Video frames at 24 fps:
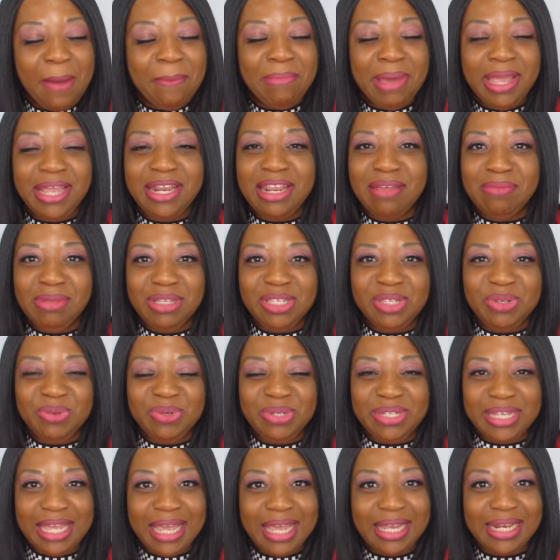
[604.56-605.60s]
my name is
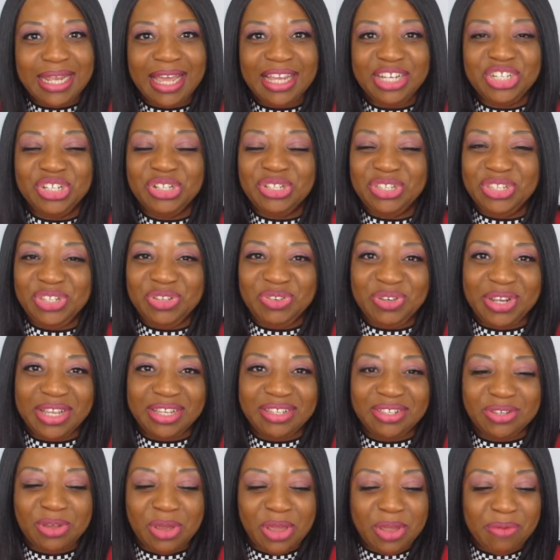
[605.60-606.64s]
Odette. I shall see you
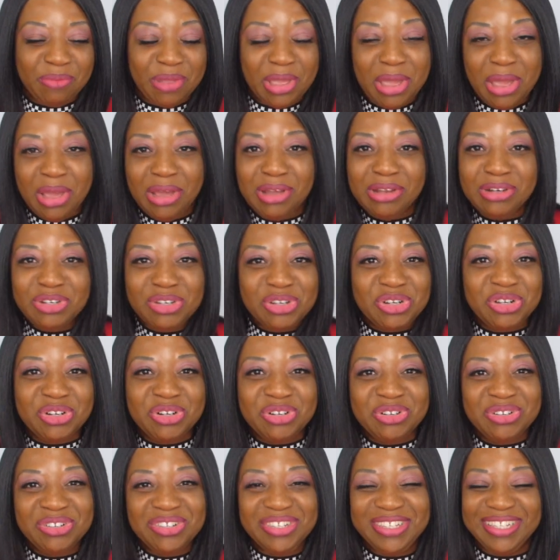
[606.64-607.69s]
next time
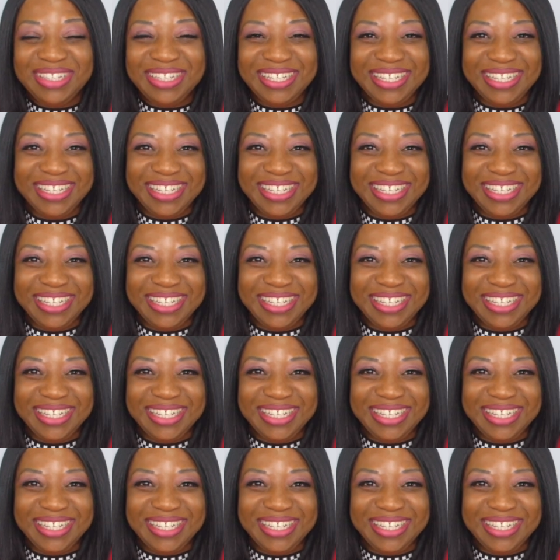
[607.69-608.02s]
toodles